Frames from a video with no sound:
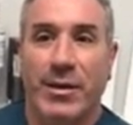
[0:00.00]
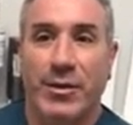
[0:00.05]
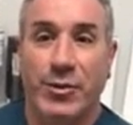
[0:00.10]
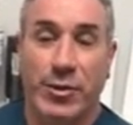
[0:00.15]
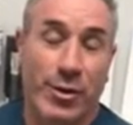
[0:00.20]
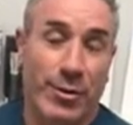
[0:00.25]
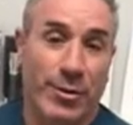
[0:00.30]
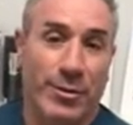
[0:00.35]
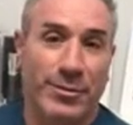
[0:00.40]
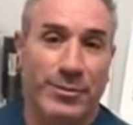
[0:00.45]

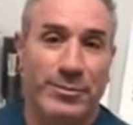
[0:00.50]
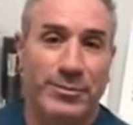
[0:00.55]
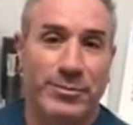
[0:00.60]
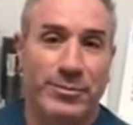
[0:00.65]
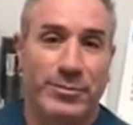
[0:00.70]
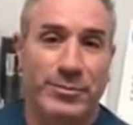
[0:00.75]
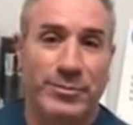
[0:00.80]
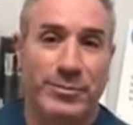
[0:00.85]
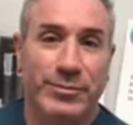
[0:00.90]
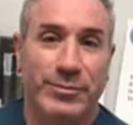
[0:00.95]
Sure.
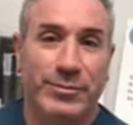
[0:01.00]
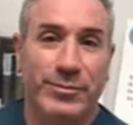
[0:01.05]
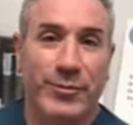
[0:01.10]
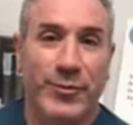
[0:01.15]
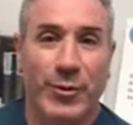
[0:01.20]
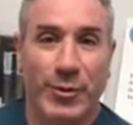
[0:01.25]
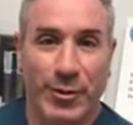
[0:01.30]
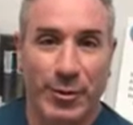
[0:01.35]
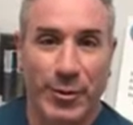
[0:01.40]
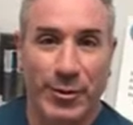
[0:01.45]

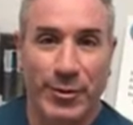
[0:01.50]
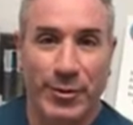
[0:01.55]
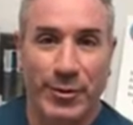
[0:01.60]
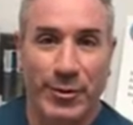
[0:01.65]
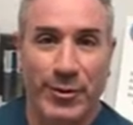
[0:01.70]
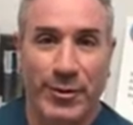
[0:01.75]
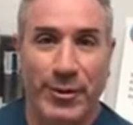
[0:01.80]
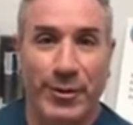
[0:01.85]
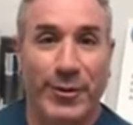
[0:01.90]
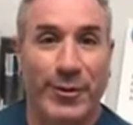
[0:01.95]

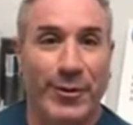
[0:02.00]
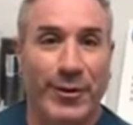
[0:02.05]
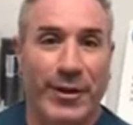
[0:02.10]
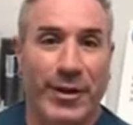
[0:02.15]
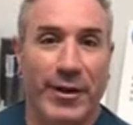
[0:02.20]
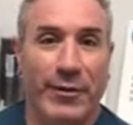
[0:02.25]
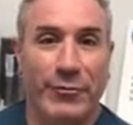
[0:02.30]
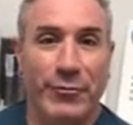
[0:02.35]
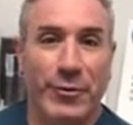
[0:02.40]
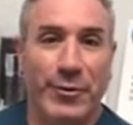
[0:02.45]
Good
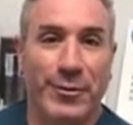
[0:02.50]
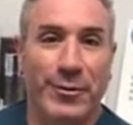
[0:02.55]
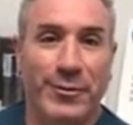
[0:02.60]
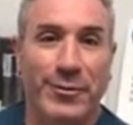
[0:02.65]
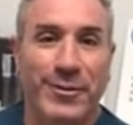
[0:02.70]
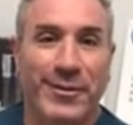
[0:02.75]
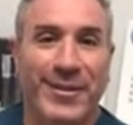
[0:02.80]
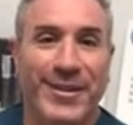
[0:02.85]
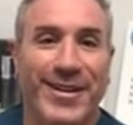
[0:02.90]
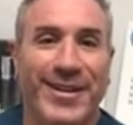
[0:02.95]
early
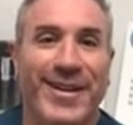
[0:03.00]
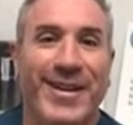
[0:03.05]
afternoon.